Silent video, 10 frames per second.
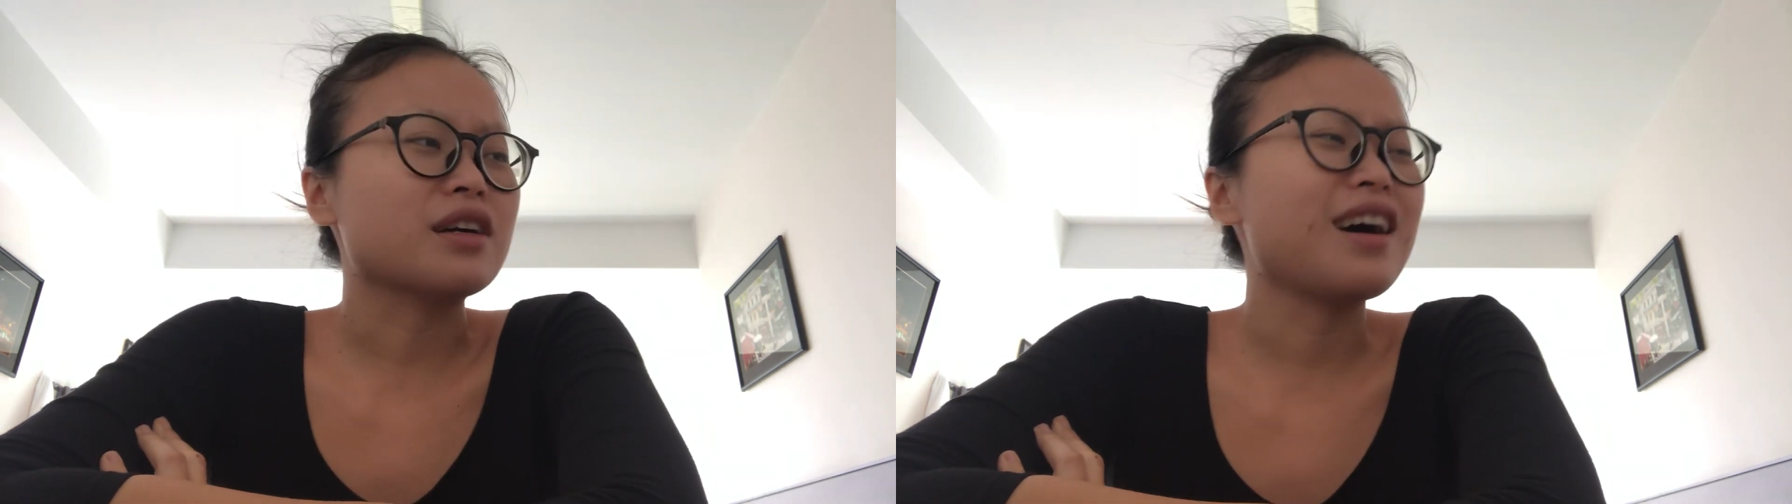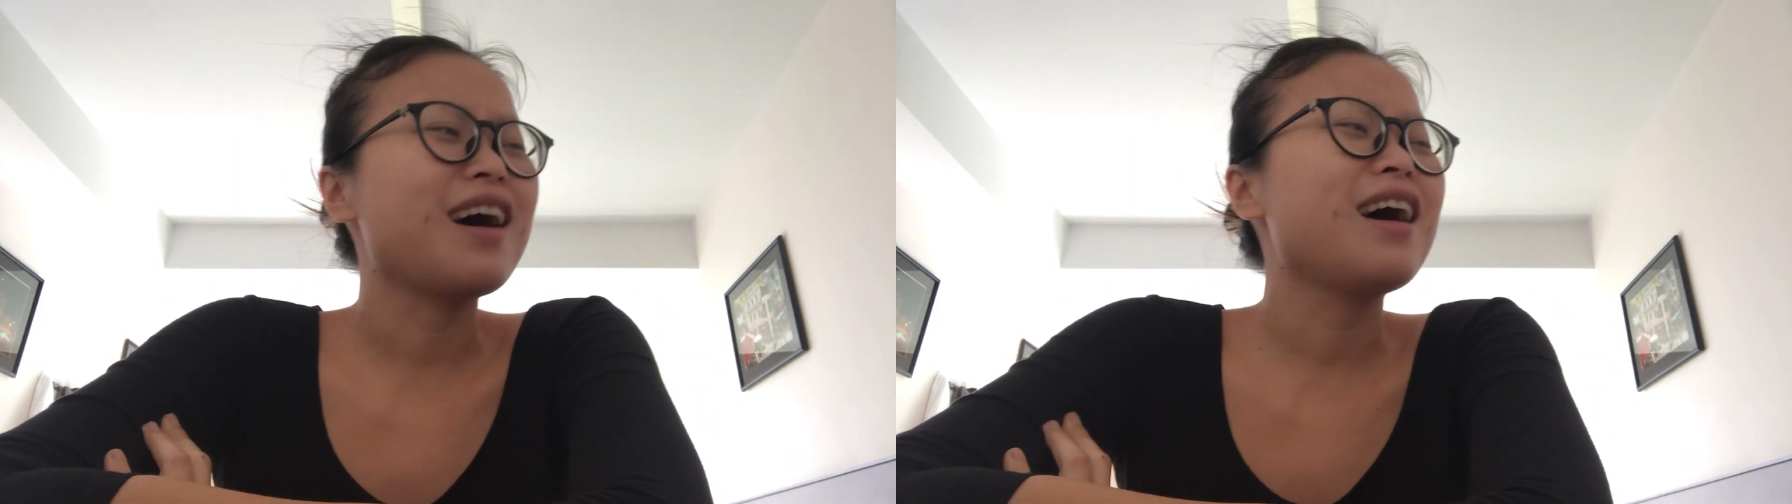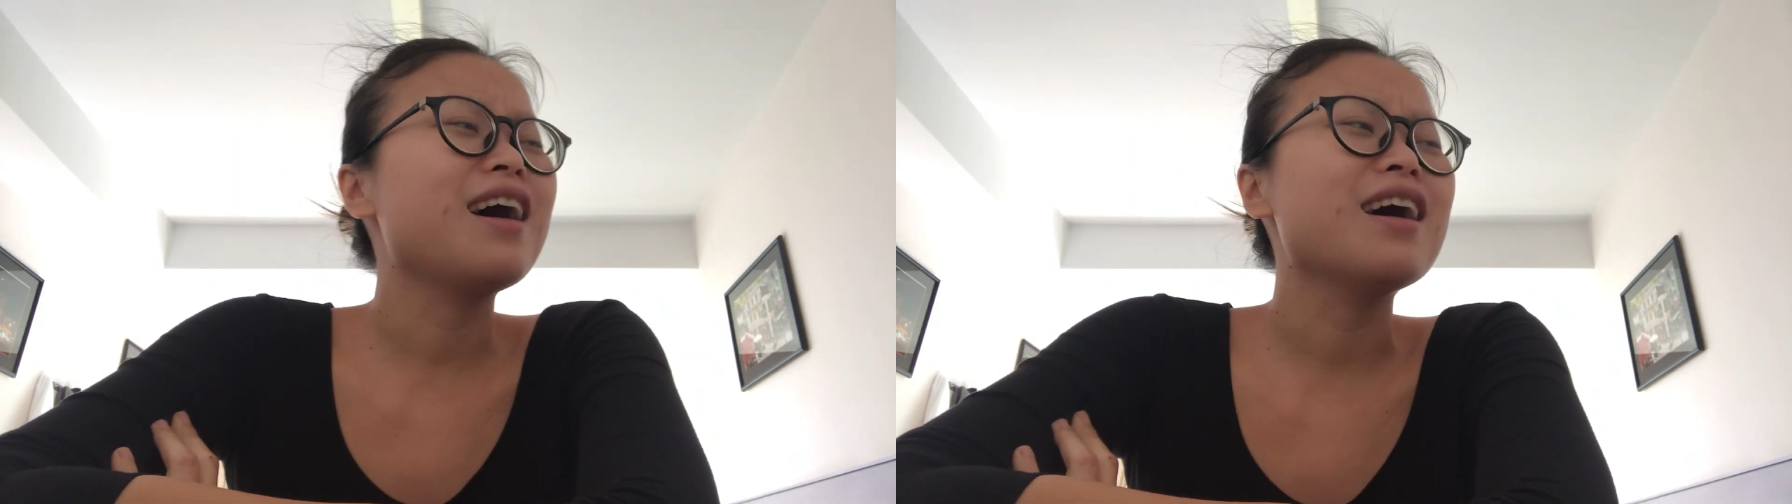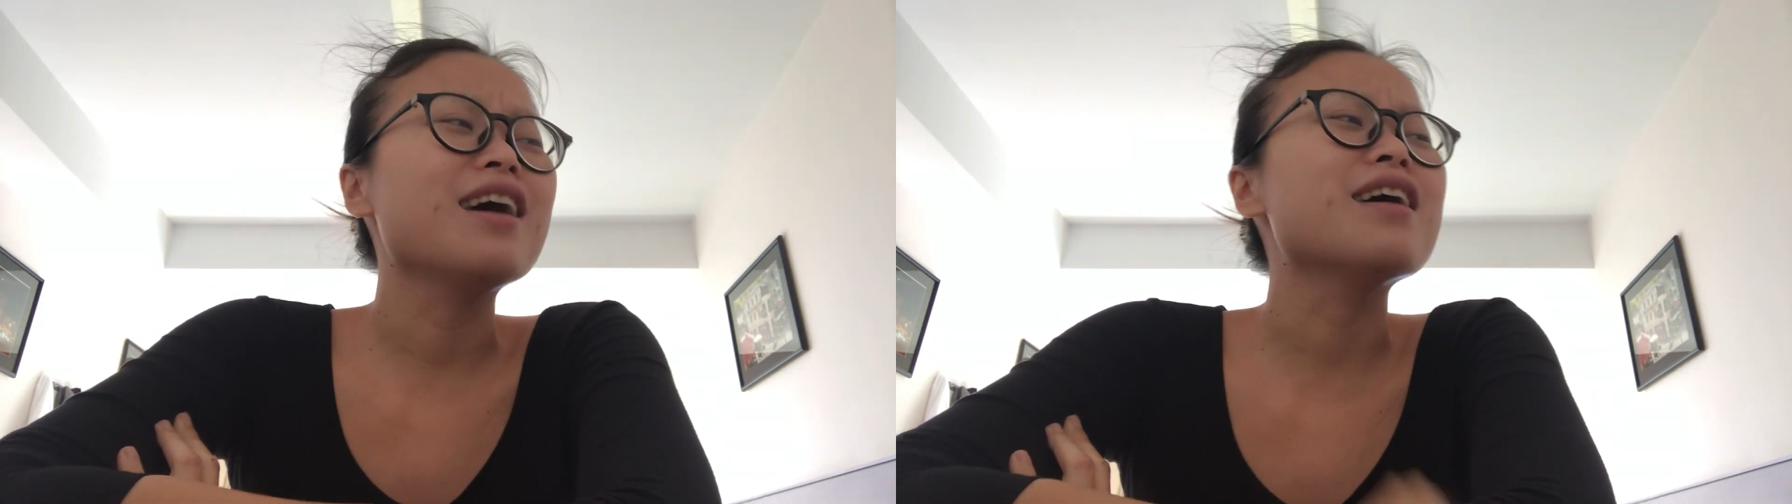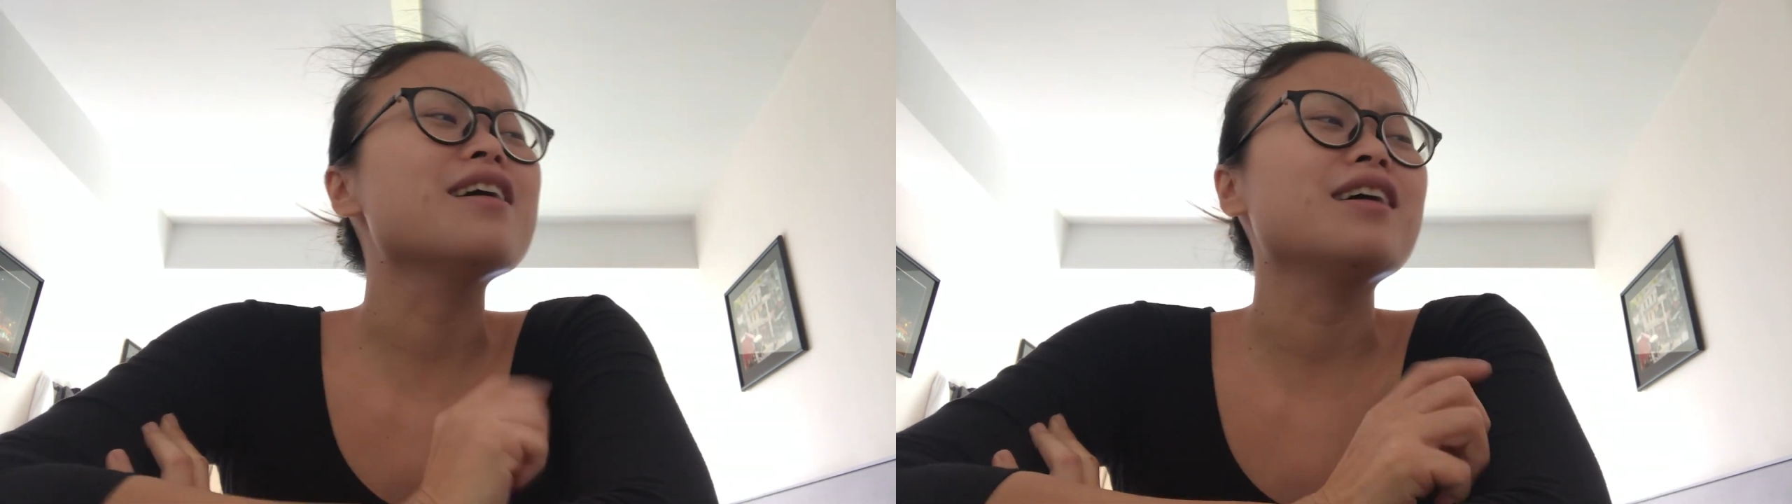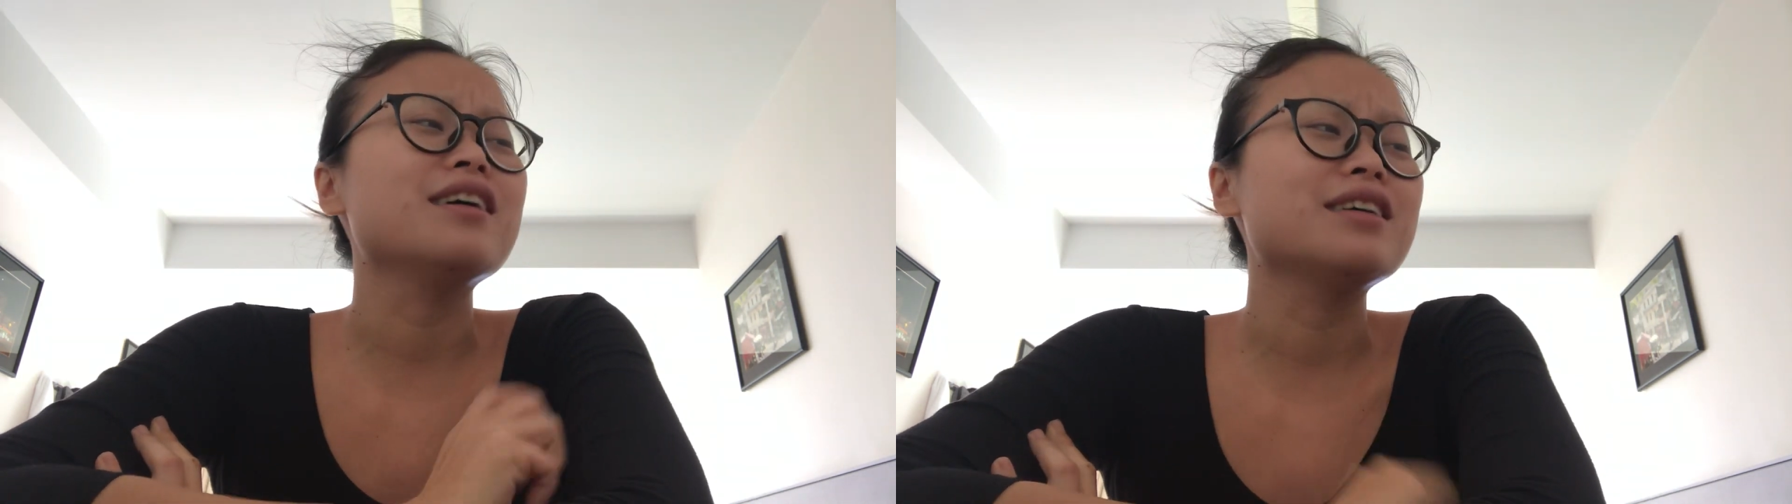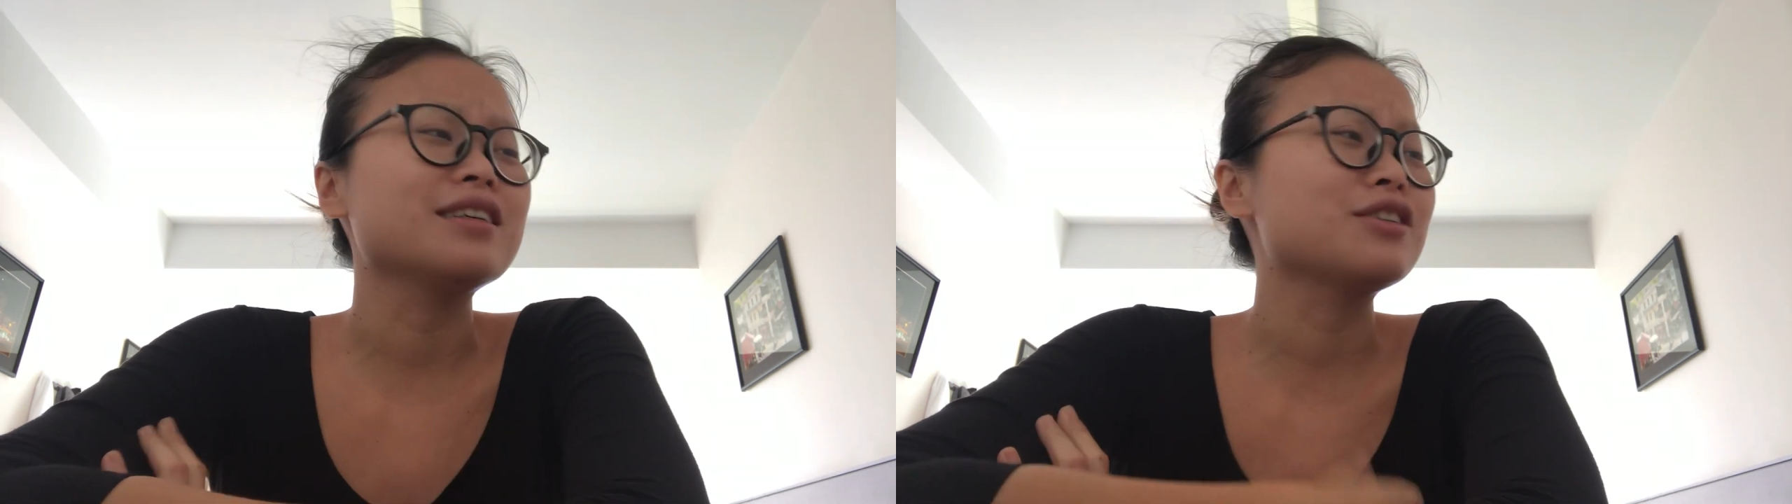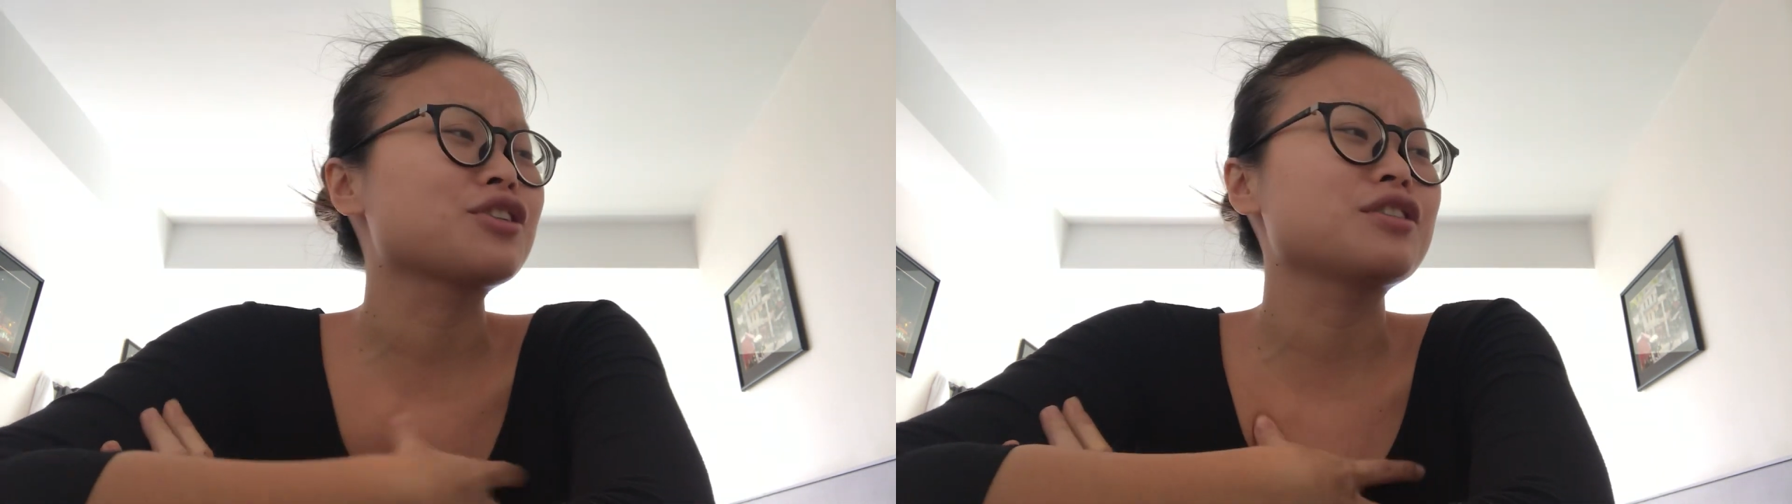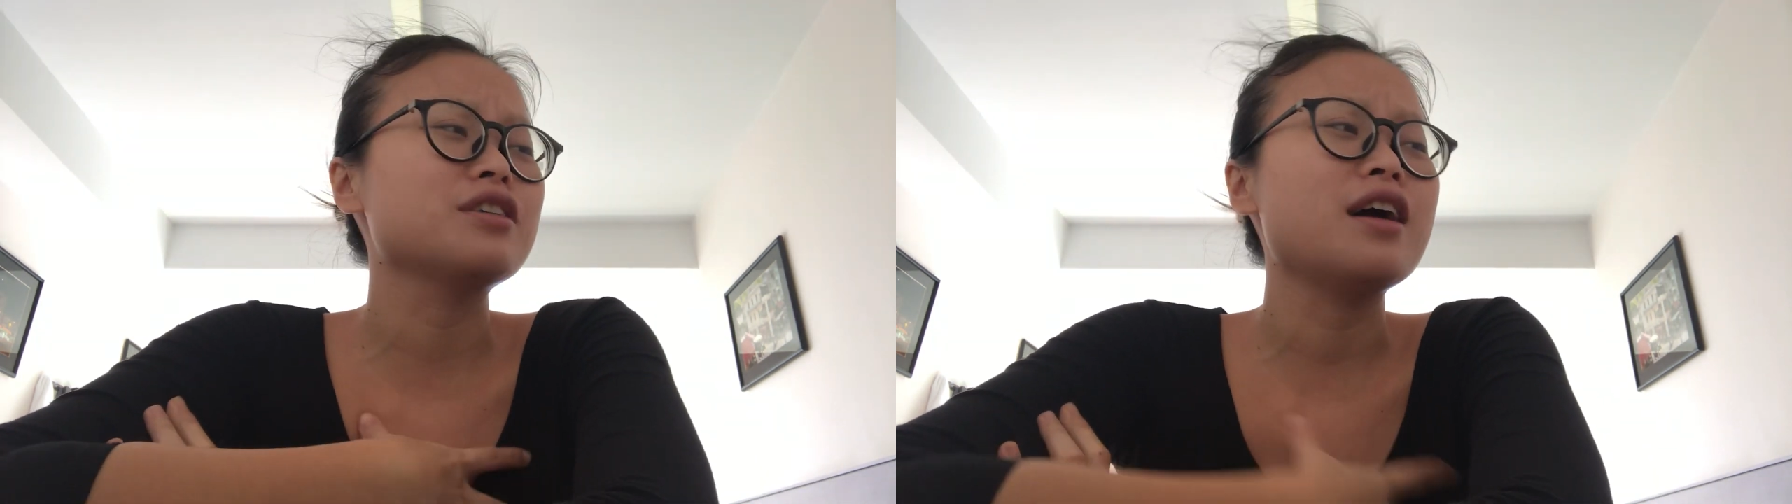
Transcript: kind, she